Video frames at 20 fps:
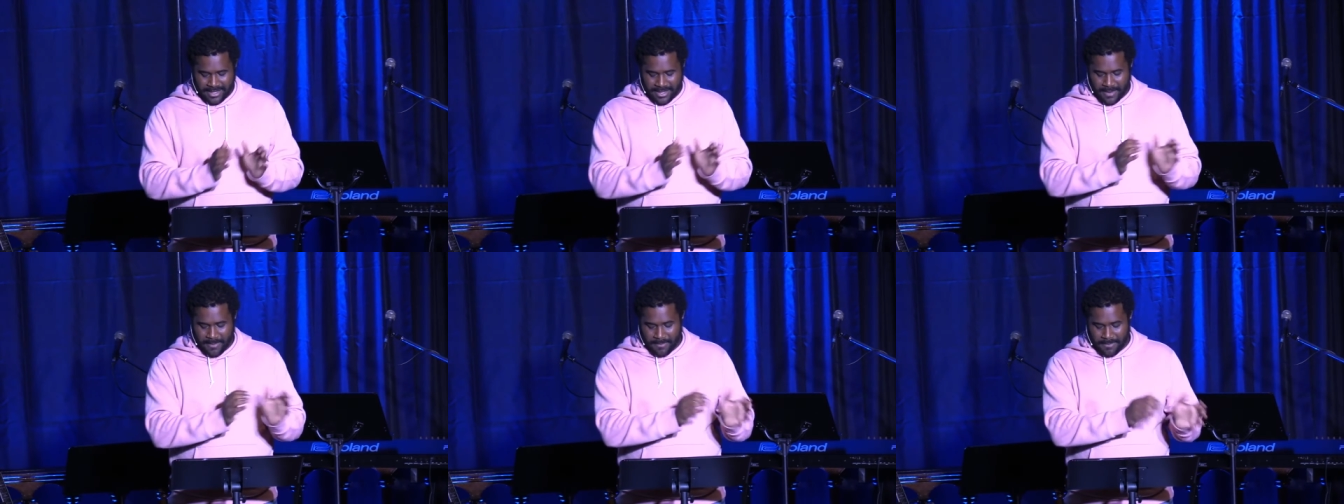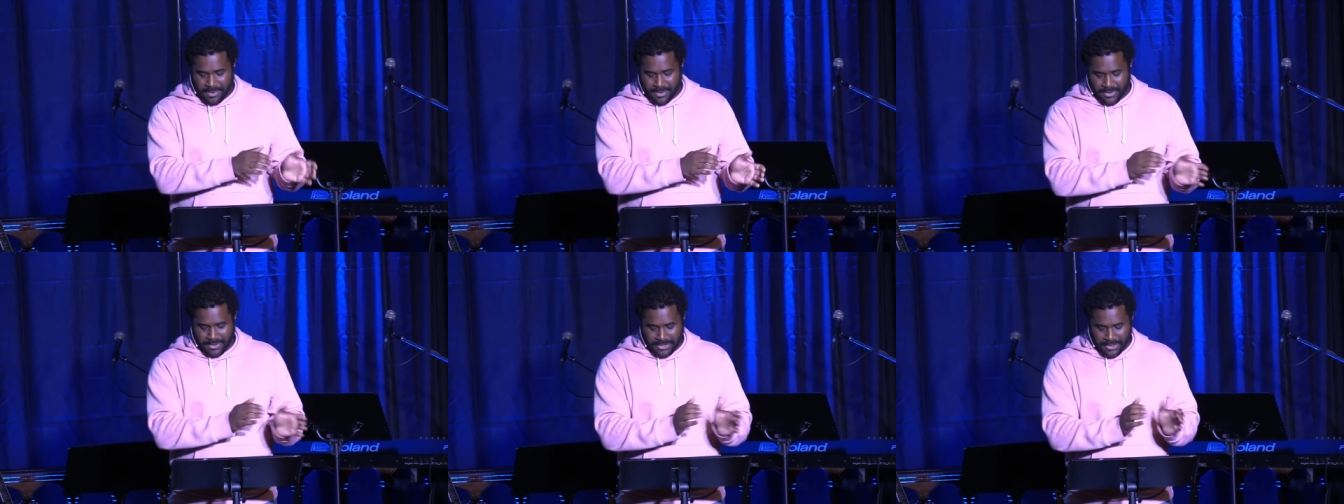
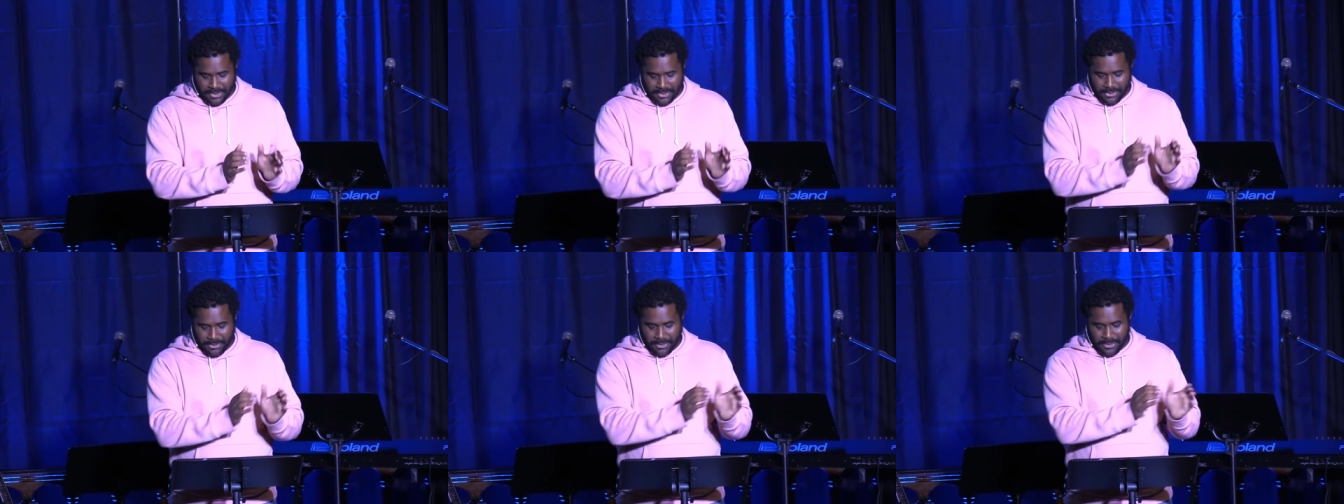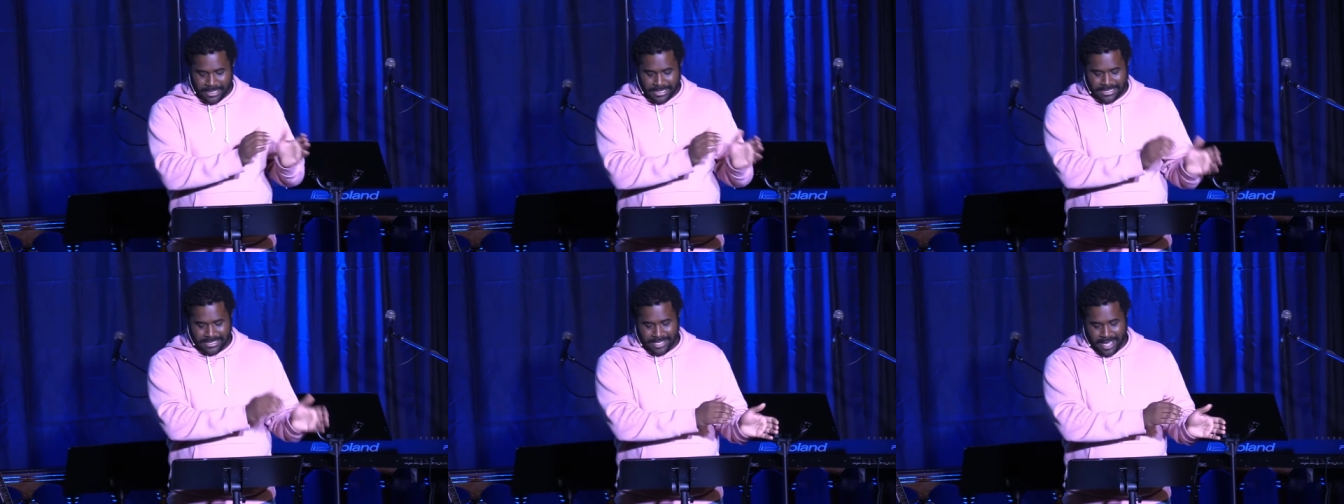communion to the
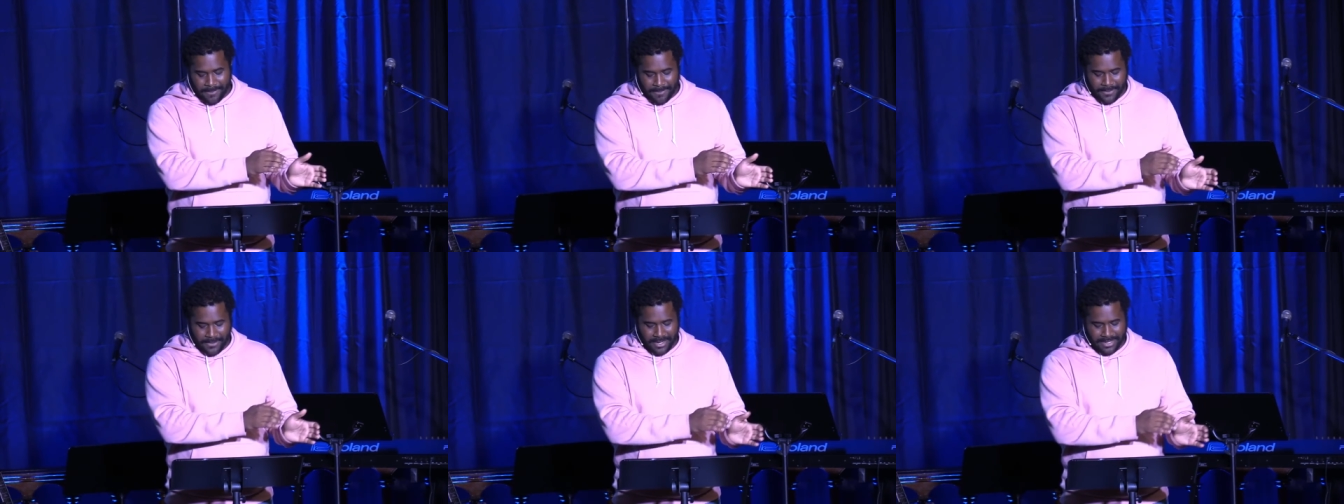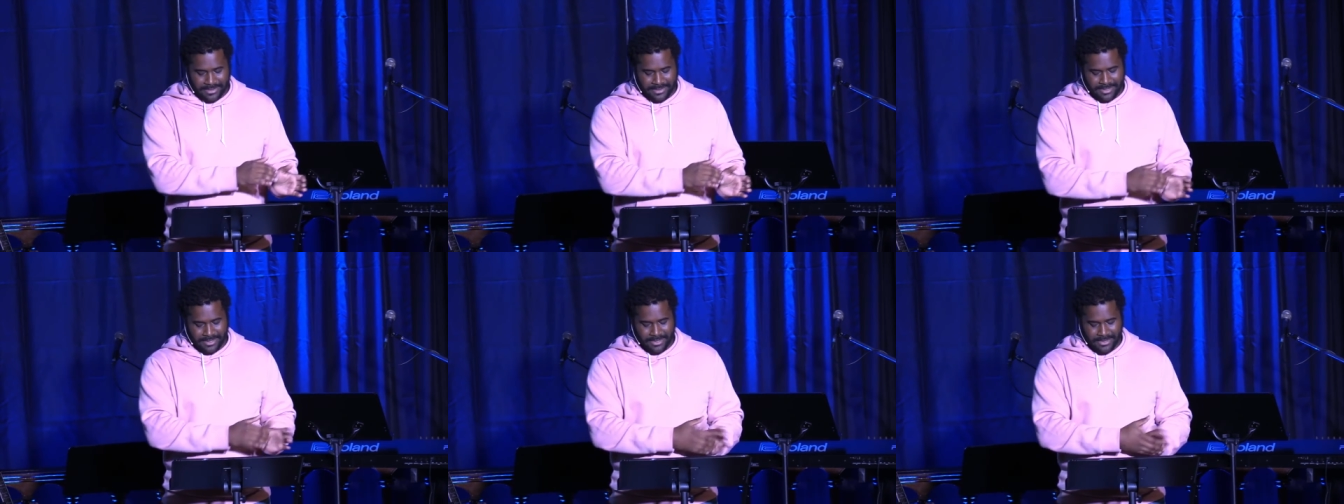Lord's Supper
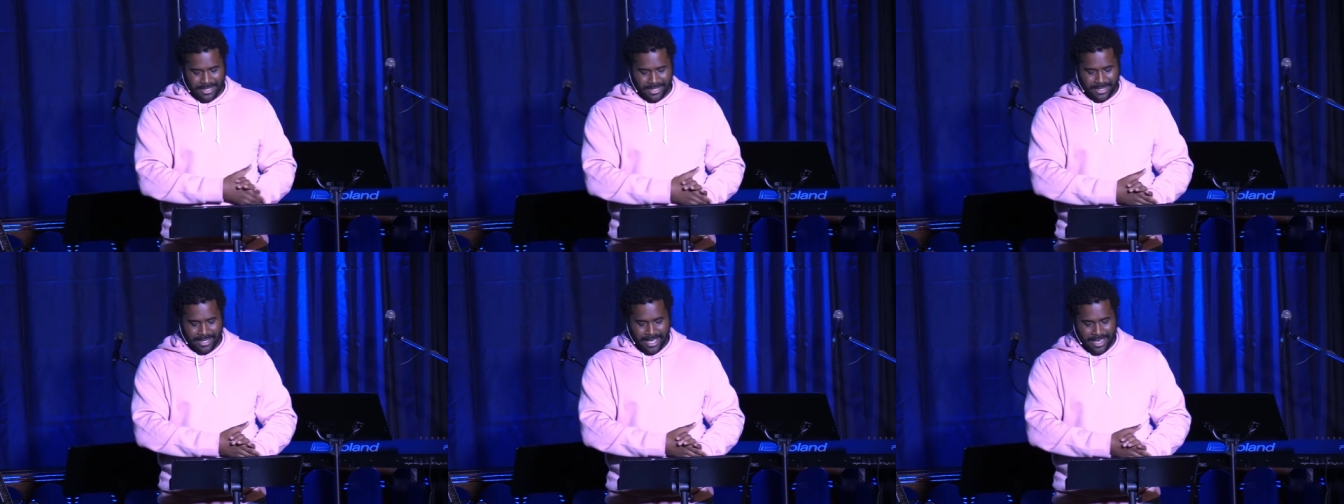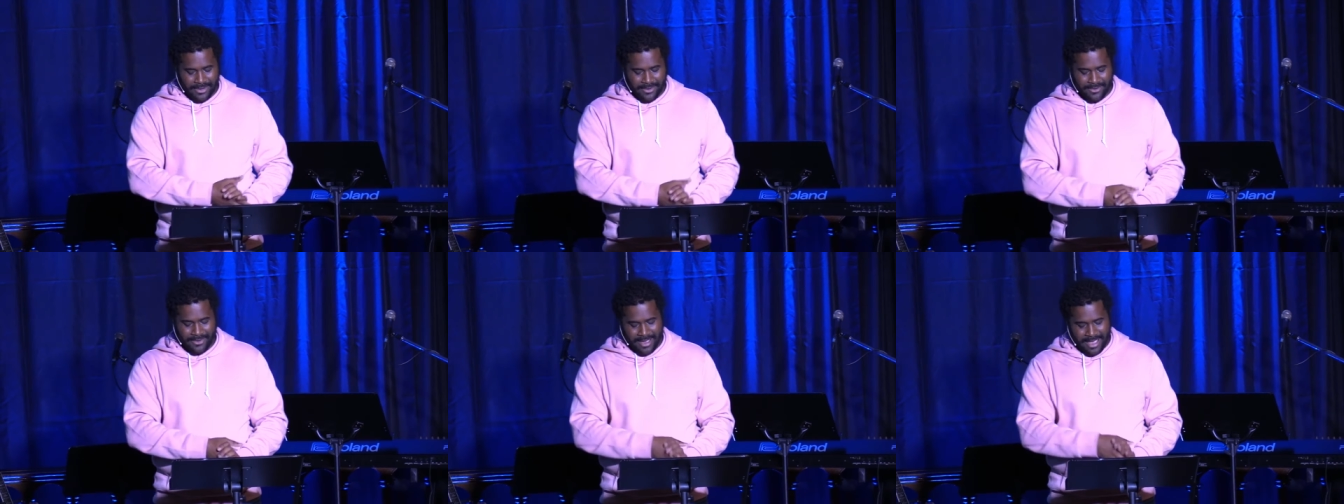instituted
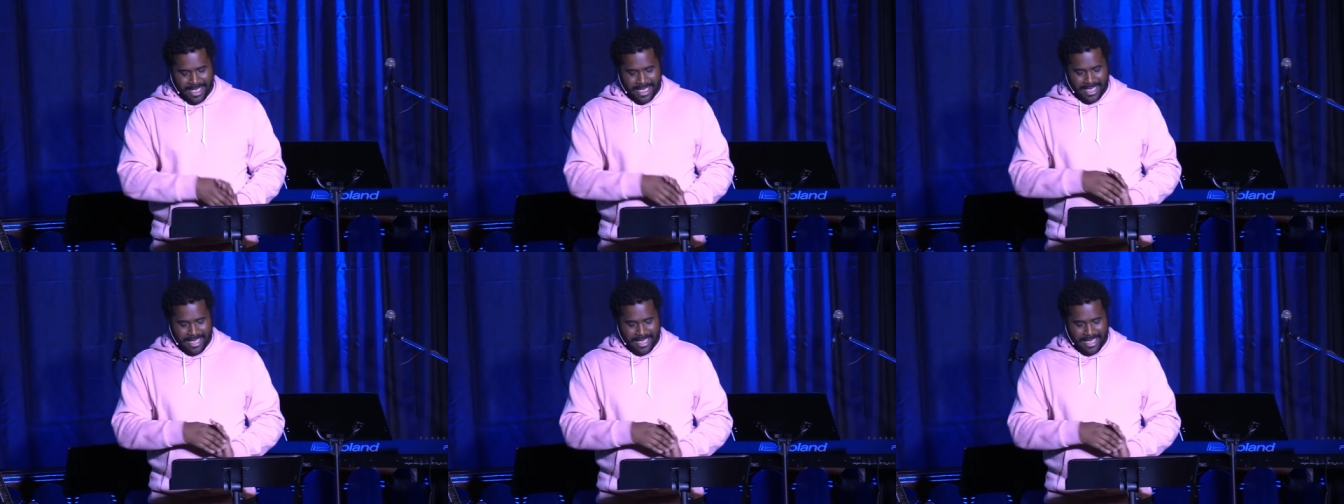later